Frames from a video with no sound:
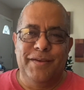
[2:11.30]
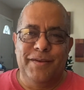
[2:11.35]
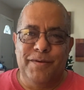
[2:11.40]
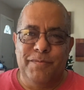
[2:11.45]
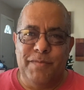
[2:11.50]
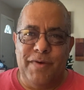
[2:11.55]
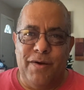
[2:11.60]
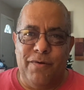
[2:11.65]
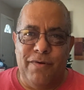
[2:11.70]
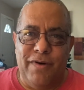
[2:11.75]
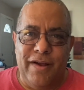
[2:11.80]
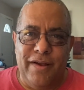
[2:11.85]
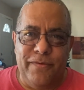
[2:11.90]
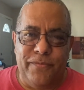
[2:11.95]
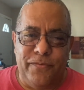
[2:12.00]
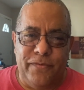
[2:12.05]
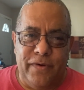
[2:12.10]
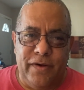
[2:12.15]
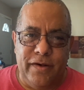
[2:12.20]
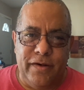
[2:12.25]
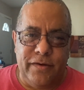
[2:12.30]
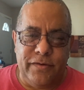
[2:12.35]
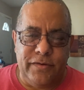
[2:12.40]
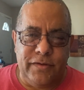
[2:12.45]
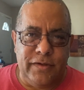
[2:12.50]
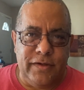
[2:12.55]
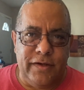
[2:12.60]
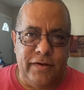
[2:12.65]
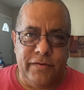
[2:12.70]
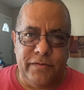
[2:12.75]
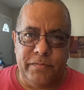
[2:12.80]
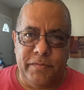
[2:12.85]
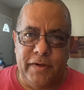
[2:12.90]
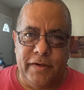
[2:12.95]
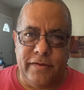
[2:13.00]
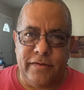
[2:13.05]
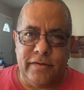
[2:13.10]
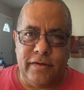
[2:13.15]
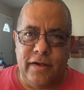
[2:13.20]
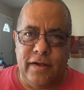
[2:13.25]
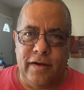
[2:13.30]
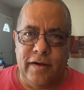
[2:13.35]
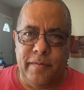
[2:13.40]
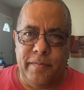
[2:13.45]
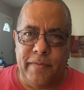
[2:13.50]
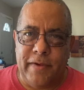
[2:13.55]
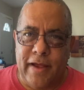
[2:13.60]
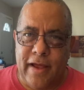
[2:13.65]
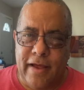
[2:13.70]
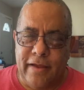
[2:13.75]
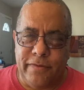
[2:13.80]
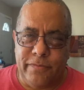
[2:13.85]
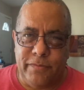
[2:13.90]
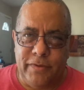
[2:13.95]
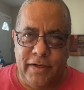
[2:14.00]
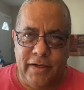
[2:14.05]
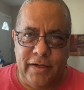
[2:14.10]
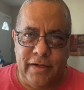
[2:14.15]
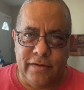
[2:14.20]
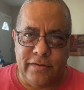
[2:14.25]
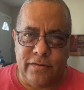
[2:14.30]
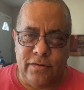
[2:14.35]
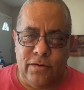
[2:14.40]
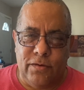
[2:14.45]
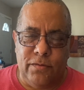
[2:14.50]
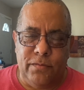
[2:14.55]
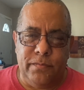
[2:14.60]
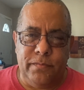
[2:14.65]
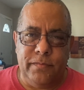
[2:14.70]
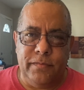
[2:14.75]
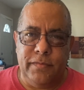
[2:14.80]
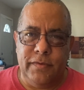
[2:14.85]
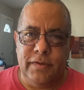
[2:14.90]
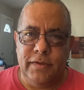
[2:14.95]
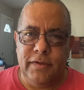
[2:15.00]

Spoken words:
My wife, she gives my son a bath when he gets home.